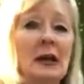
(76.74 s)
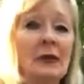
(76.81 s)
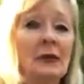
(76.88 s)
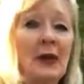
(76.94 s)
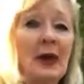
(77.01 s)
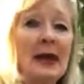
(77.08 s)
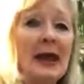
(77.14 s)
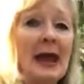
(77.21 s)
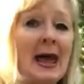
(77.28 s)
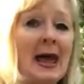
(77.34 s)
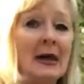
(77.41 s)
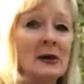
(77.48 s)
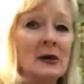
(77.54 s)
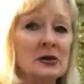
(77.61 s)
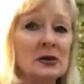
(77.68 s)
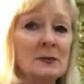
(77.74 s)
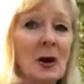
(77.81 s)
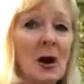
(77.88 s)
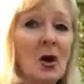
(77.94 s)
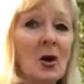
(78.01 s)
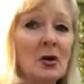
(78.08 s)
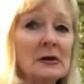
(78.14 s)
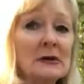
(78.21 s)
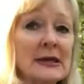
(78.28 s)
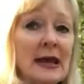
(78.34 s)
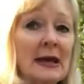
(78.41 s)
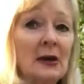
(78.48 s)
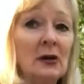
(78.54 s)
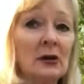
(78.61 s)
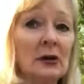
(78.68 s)
they had a small
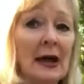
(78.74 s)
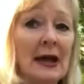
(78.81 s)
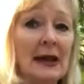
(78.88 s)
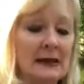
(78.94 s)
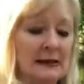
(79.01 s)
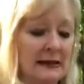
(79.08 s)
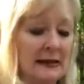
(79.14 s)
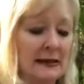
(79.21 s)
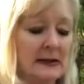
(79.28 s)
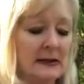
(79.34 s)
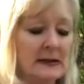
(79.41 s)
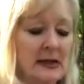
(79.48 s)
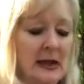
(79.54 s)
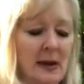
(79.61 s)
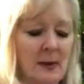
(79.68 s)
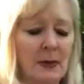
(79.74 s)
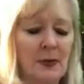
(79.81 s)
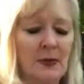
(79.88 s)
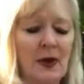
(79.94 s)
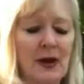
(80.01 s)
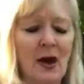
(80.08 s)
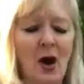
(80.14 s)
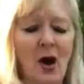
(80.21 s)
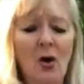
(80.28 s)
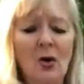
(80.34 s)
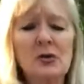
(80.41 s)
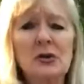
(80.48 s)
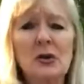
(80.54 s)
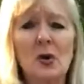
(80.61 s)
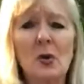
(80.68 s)
saddle like this, but they
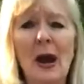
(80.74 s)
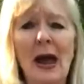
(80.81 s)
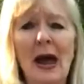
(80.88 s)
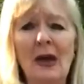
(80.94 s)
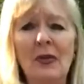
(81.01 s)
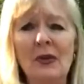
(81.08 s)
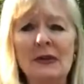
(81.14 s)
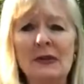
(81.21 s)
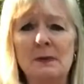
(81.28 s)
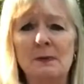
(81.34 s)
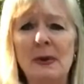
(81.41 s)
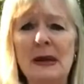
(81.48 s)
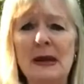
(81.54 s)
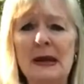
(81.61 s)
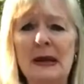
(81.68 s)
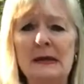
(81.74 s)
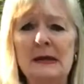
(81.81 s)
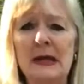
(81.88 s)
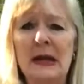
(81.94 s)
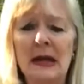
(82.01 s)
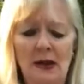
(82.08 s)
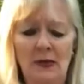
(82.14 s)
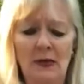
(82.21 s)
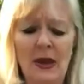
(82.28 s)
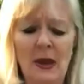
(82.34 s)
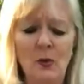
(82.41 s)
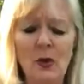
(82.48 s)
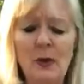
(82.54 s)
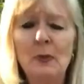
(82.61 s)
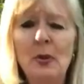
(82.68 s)
also had this bit
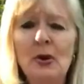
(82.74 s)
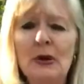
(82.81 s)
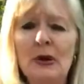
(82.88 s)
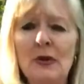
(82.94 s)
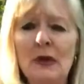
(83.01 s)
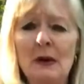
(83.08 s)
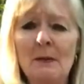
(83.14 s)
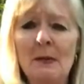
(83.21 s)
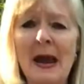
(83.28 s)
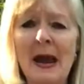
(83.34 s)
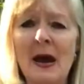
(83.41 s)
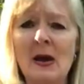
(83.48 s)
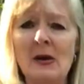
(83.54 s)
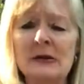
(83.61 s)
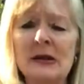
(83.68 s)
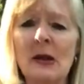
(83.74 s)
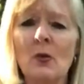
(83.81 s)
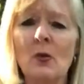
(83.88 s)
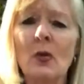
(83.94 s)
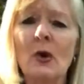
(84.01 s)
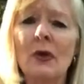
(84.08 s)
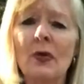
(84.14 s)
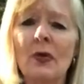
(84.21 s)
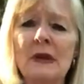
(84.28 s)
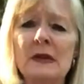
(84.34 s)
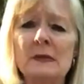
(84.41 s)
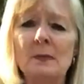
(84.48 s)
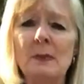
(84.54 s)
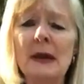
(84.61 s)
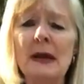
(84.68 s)
that we put in their mouths, and with this
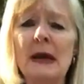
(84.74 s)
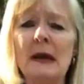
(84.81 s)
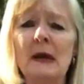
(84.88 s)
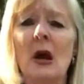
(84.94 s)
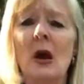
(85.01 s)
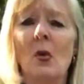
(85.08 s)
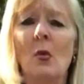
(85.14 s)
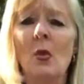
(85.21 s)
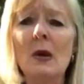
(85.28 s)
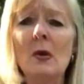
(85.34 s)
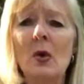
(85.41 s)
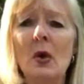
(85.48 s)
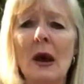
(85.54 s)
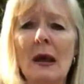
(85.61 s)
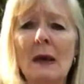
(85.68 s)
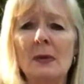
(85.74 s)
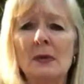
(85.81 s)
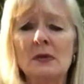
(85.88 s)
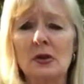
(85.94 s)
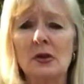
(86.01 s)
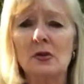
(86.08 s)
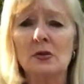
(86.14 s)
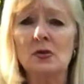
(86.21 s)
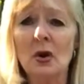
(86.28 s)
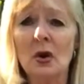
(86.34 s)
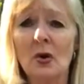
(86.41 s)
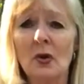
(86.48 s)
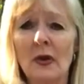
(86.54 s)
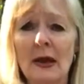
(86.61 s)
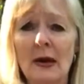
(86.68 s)
bit, we were able to
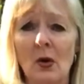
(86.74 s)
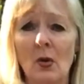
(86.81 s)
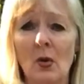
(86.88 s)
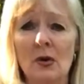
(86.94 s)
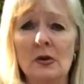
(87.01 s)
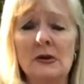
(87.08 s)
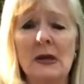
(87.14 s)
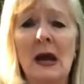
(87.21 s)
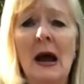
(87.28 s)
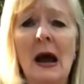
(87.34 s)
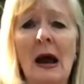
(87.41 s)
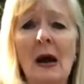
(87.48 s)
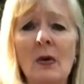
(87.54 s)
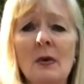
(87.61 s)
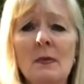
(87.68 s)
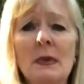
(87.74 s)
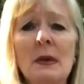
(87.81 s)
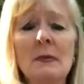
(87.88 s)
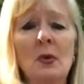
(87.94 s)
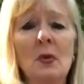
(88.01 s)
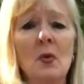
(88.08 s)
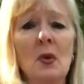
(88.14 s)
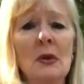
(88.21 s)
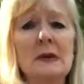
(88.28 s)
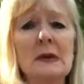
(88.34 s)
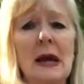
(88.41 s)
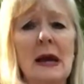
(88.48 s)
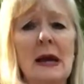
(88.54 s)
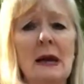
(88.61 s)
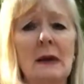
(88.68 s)
control that horse. I remember one
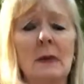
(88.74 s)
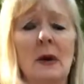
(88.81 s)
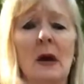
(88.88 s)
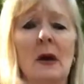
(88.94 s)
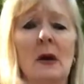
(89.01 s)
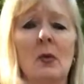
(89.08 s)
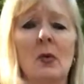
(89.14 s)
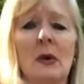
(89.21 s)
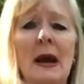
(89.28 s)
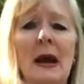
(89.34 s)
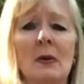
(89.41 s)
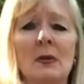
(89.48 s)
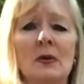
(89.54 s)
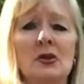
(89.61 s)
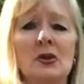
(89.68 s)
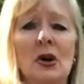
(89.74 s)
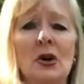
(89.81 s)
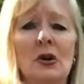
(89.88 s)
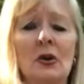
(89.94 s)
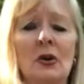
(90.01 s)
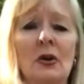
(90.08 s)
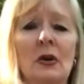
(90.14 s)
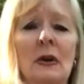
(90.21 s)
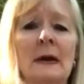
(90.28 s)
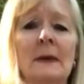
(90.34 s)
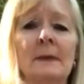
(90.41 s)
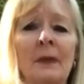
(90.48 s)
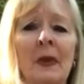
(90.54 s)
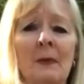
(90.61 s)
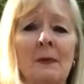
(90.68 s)
time uh, when I was younger,
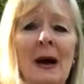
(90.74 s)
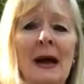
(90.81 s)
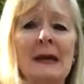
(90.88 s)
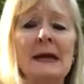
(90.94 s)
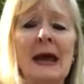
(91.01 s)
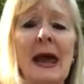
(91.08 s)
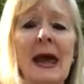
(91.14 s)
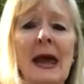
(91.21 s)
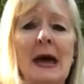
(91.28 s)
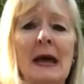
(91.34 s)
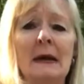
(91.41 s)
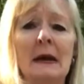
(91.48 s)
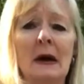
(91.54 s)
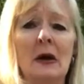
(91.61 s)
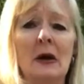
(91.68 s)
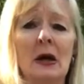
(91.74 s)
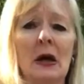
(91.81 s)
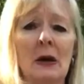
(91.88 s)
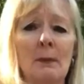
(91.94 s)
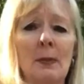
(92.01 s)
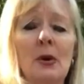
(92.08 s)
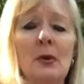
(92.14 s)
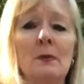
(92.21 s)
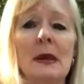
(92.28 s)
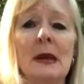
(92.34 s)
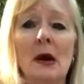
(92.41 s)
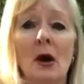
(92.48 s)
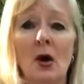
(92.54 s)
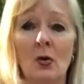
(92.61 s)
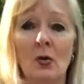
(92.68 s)
my dad uh, put
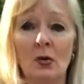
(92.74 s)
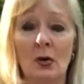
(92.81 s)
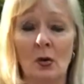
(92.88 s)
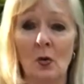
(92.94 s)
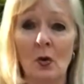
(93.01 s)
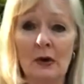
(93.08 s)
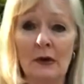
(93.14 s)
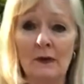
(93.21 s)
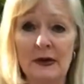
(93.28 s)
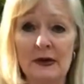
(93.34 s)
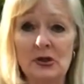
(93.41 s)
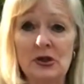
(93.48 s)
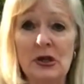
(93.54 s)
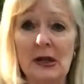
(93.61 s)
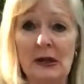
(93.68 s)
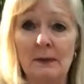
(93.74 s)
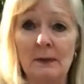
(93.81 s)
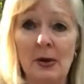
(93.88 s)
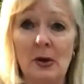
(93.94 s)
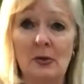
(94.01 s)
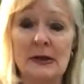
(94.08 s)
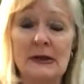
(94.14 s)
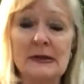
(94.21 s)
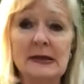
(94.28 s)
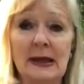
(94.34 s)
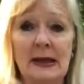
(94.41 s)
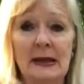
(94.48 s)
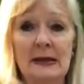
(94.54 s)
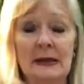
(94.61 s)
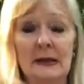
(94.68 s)
me on one of his Shetland ponies,
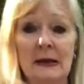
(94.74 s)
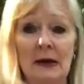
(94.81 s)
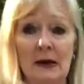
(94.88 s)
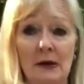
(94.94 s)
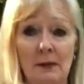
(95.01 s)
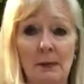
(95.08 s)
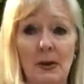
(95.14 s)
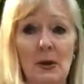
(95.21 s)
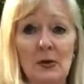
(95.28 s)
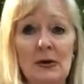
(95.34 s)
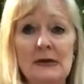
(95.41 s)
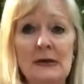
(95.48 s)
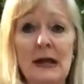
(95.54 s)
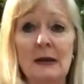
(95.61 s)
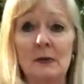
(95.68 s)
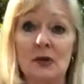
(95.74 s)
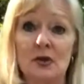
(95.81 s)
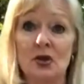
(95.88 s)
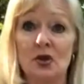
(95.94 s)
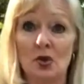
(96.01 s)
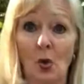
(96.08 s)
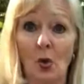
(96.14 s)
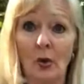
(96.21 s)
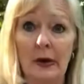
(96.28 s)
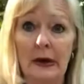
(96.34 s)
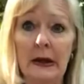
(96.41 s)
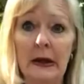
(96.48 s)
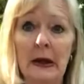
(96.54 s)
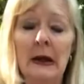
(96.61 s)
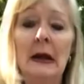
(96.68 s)
and the pony's name was
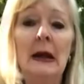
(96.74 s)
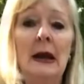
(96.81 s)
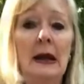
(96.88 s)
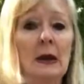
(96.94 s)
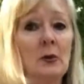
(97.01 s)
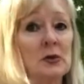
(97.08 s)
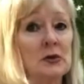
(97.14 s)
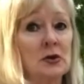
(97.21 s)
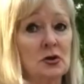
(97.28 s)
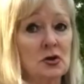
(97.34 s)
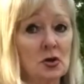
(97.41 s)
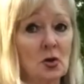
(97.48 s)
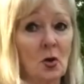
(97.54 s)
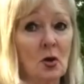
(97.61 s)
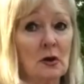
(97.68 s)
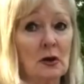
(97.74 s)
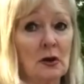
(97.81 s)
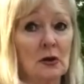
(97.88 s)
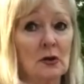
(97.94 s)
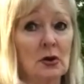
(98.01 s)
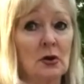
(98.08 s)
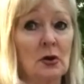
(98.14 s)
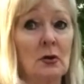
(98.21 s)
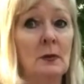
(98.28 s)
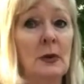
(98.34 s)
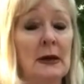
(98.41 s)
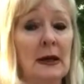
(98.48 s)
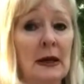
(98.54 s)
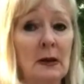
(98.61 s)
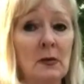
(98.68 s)
Shorty. He was a short little dude,
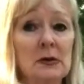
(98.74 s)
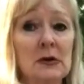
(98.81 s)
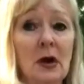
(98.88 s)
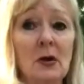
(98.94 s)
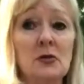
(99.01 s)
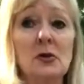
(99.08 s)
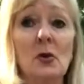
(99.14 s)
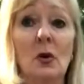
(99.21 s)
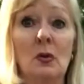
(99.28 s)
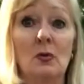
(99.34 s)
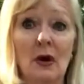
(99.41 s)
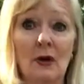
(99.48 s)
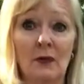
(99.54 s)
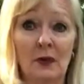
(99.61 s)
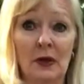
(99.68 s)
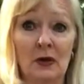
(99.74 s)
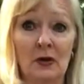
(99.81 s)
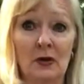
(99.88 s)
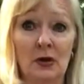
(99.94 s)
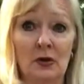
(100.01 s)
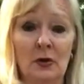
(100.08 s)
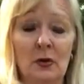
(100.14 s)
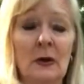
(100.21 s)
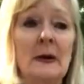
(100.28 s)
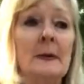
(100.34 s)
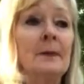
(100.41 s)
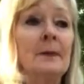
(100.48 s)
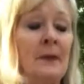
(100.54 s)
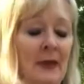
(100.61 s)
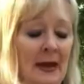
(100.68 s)
but he was also a rough little dude.
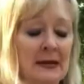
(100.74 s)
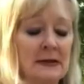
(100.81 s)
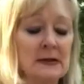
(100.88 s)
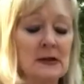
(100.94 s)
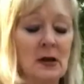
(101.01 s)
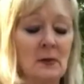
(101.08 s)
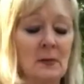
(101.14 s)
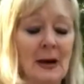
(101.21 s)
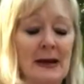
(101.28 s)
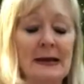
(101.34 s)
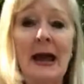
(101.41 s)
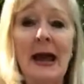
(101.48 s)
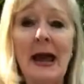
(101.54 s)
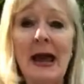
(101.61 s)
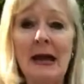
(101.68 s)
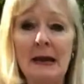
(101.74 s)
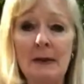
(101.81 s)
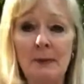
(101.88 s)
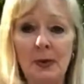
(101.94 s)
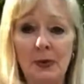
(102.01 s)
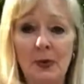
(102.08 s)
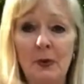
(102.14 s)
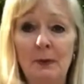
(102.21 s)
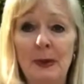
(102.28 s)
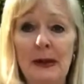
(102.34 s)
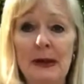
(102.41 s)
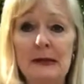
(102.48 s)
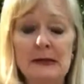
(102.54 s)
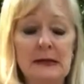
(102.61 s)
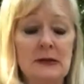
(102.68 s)
And so my dad had put the
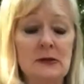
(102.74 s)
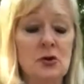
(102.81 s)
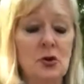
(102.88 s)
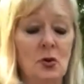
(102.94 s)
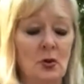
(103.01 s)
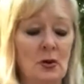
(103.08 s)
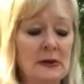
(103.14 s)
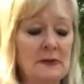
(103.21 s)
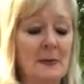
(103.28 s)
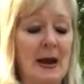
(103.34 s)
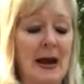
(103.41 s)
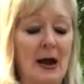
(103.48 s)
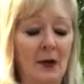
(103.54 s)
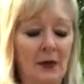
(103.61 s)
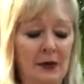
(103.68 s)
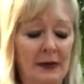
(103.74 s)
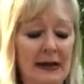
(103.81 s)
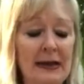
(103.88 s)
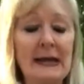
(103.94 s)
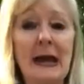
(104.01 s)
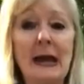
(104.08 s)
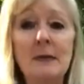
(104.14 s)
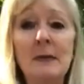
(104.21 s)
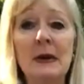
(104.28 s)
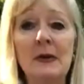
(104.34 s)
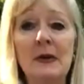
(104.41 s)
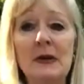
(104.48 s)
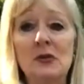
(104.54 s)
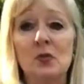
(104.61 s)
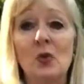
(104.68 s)
bits in Shorty's mouth, and he gave me
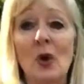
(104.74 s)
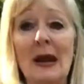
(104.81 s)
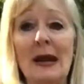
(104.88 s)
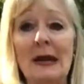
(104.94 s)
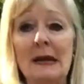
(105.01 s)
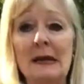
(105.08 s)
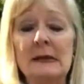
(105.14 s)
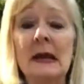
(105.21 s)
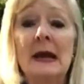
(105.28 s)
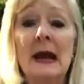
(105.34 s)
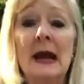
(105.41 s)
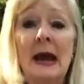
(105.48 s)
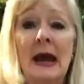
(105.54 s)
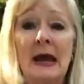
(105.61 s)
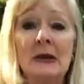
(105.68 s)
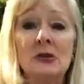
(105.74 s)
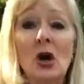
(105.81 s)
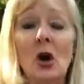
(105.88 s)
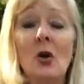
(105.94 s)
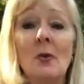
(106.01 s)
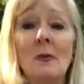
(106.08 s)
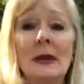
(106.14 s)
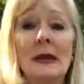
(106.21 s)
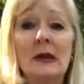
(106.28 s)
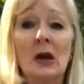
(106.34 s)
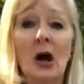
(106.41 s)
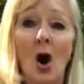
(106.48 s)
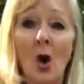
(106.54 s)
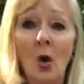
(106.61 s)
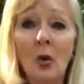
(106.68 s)
these reins and told me to
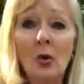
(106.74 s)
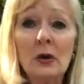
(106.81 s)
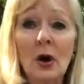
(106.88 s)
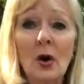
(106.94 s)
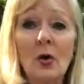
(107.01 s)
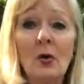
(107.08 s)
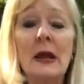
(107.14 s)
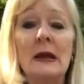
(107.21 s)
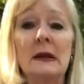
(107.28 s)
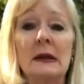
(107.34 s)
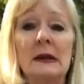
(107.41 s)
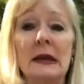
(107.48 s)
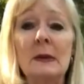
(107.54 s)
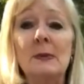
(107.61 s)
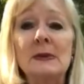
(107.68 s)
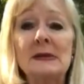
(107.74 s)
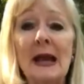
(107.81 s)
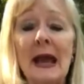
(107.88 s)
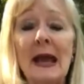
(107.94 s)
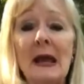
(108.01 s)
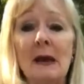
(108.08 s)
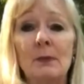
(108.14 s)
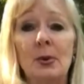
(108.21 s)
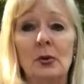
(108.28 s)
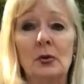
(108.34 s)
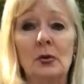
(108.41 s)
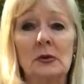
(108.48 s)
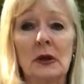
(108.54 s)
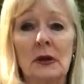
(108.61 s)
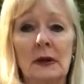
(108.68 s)
hold on and to keep his head
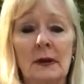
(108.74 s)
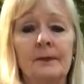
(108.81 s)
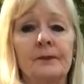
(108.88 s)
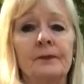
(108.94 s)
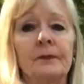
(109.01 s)
pulled up.